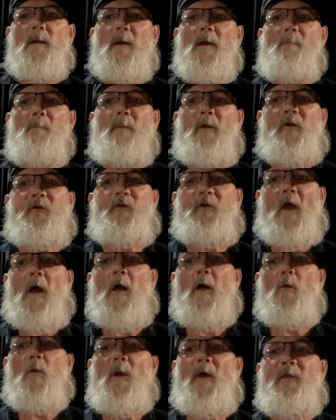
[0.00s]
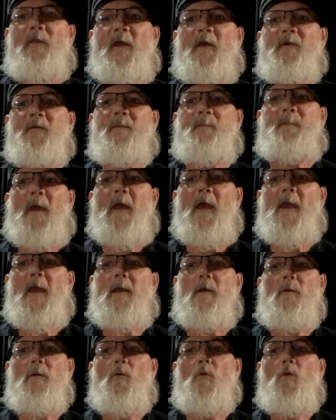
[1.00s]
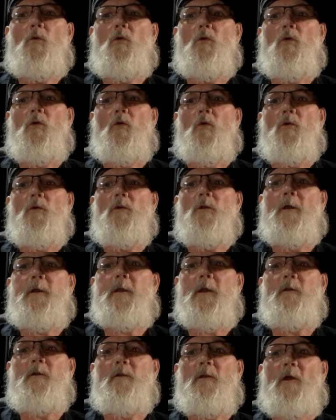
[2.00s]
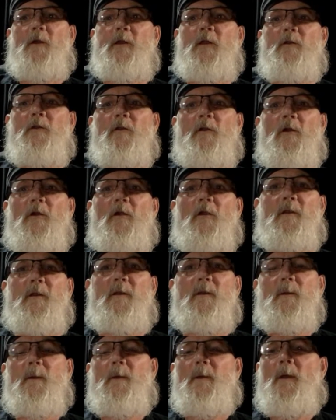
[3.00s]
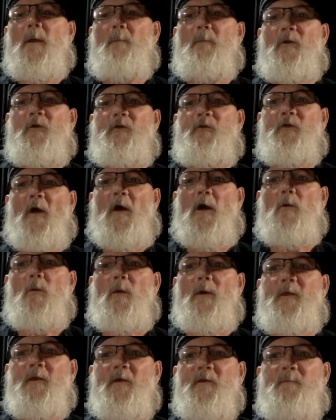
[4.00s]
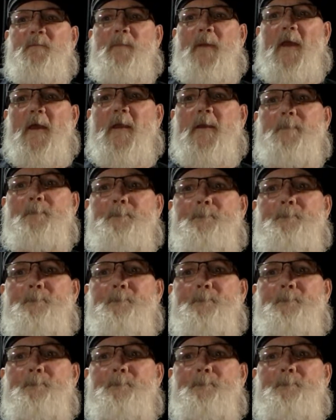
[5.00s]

Michelle with his big, look at nerd. Michelle with his big,